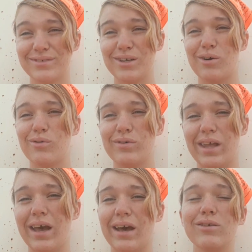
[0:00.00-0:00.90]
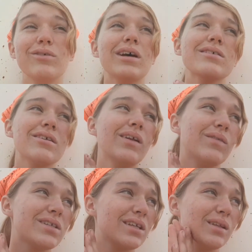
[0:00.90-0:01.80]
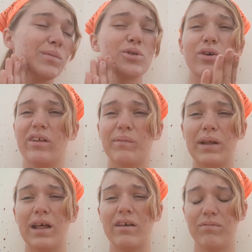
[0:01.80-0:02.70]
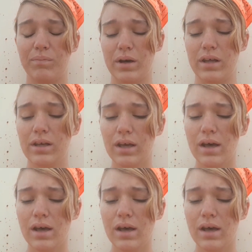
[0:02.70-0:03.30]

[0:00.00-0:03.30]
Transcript: So, yeah, and you guys aren't even seeing the majority of my life, but,